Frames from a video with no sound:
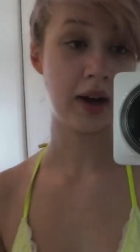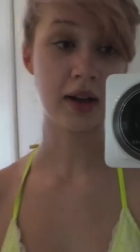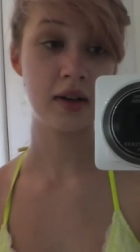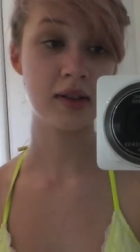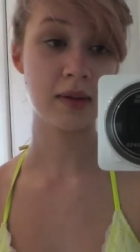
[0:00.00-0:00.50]

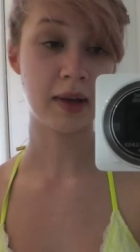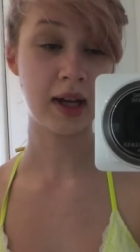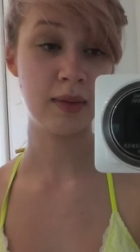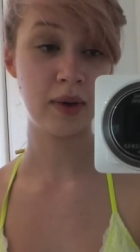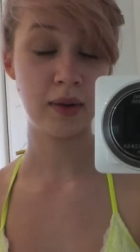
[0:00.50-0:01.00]
I can't take my
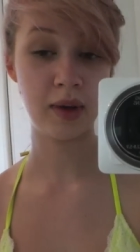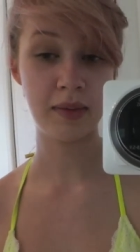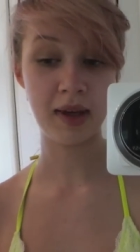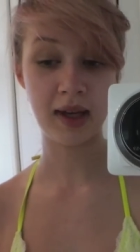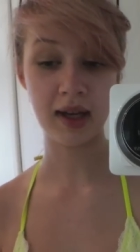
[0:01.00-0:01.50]
camera out
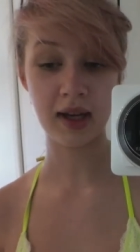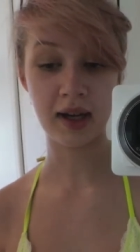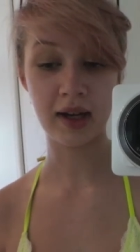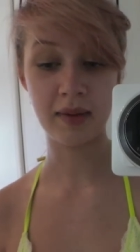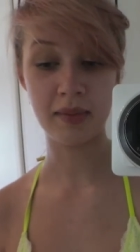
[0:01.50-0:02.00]
with me
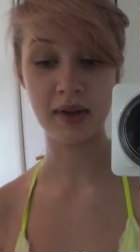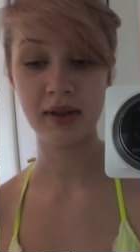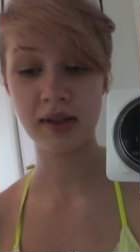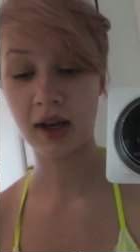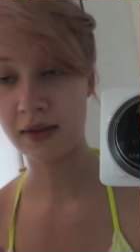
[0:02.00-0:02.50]

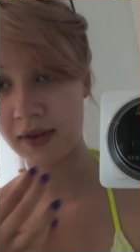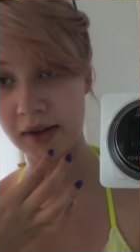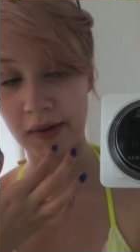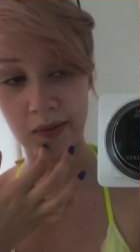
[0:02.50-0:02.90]
surfing,